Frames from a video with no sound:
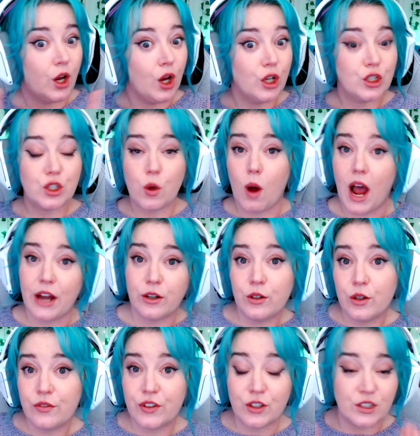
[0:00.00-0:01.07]
So I don't know
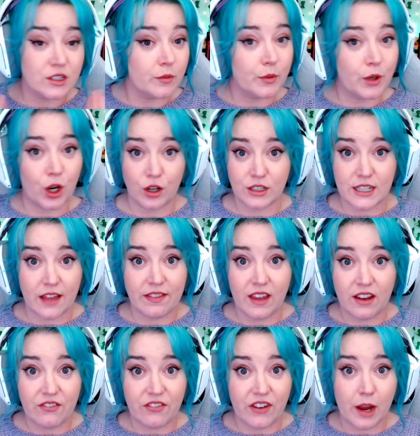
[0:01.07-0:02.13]
if there's some curse on
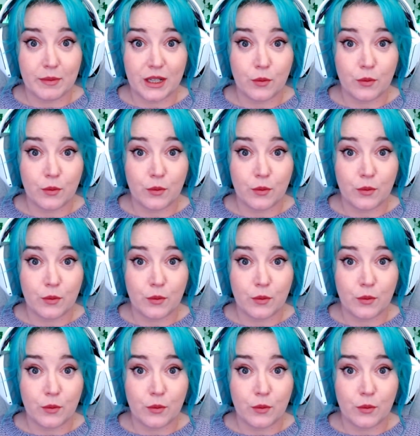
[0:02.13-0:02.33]
that family